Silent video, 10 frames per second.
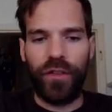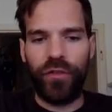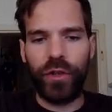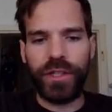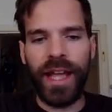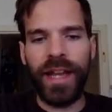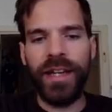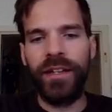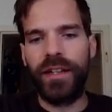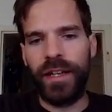For
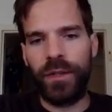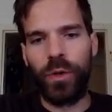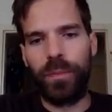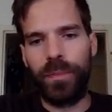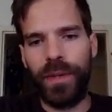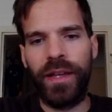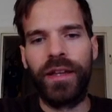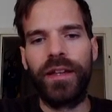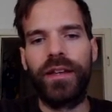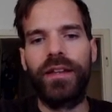10, it would
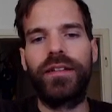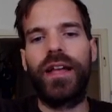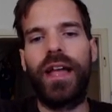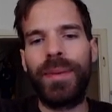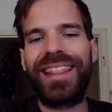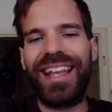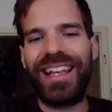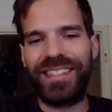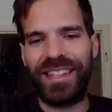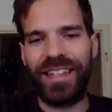be a bit
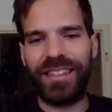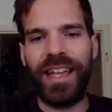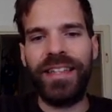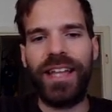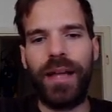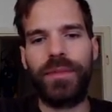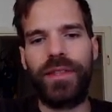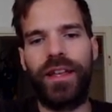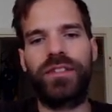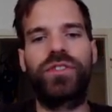less than 10 times
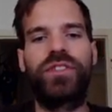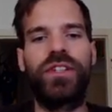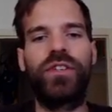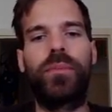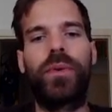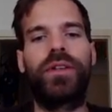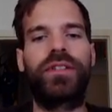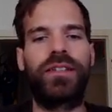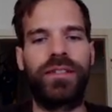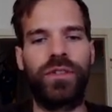that, so
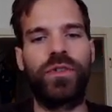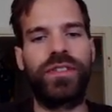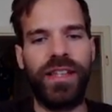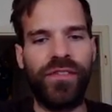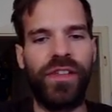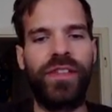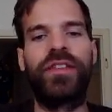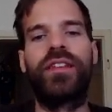0.07.